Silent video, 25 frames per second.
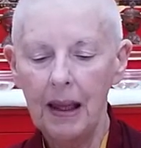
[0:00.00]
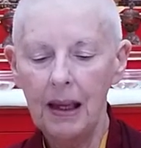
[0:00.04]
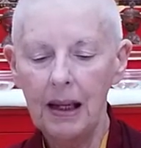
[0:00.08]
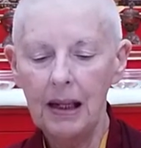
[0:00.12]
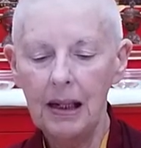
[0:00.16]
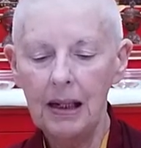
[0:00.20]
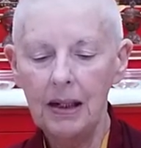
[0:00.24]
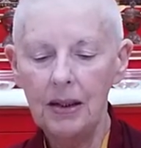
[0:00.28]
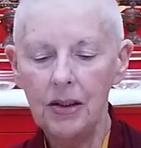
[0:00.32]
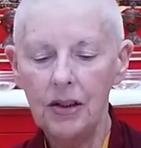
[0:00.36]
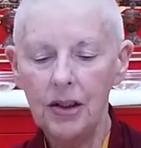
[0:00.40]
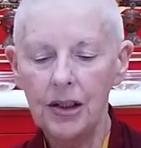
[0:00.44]

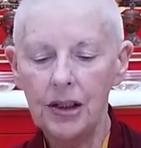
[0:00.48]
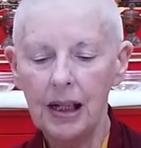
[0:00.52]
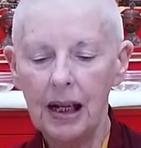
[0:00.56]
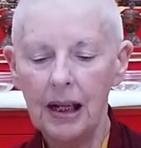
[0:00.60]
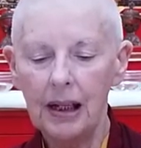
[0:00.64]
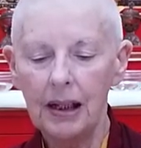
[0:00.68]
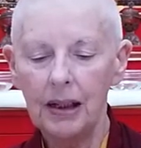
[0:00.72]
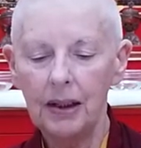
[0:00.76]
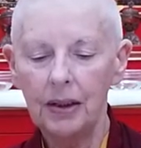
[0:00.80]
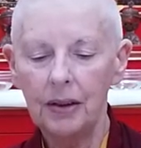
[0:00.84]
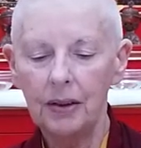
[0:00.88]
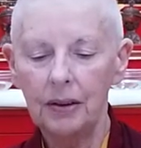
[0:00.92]
Each
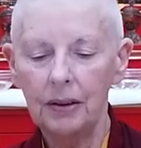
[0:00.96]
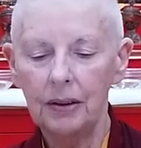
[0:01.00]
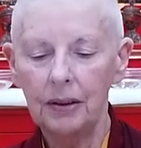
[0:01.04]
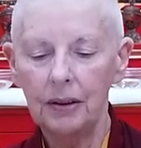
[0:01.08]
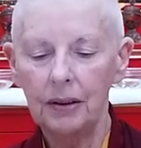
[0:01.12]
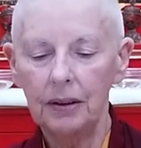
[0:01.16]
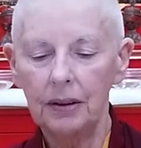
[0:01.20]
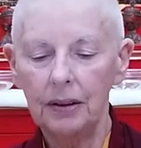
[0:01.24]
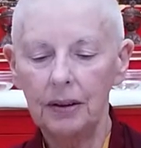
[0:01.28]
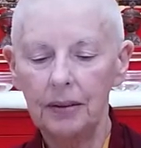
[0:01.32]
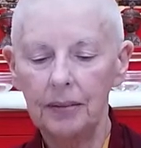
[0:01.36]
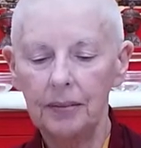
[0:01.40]
cycle,
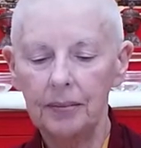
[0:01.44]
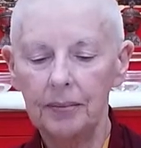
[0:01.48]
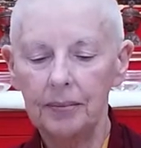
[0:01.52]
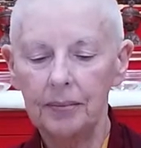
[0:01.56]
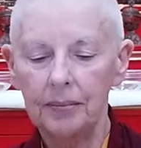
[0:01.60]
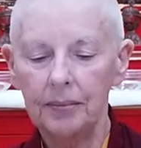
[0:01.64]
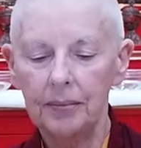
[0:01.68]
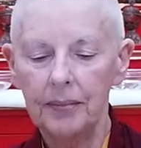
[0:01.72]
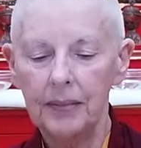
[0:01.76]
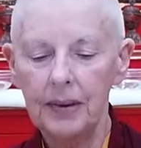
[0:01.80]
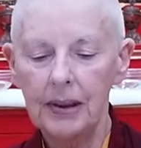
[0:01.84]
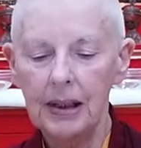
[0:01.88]

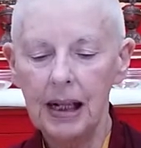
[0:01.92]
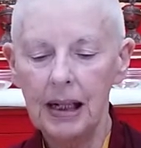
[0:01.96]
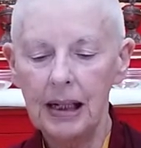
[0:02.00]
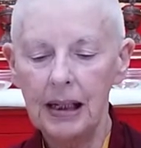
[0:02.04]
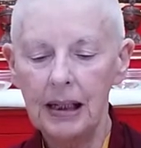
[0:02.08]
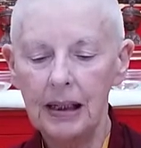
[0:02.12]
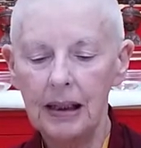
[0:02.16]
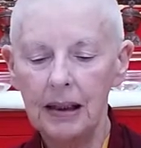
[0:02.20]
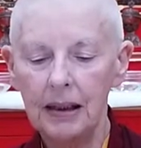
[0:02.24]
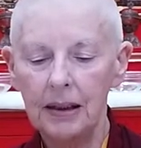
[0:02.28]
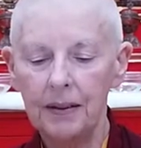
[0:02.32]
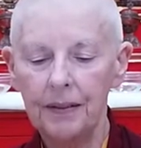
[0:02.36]

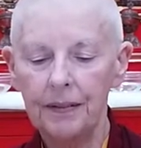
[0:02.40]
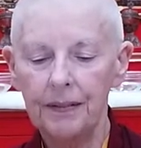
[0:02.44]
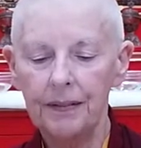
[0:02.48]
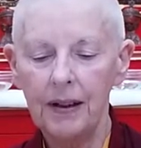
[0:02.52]
taking in the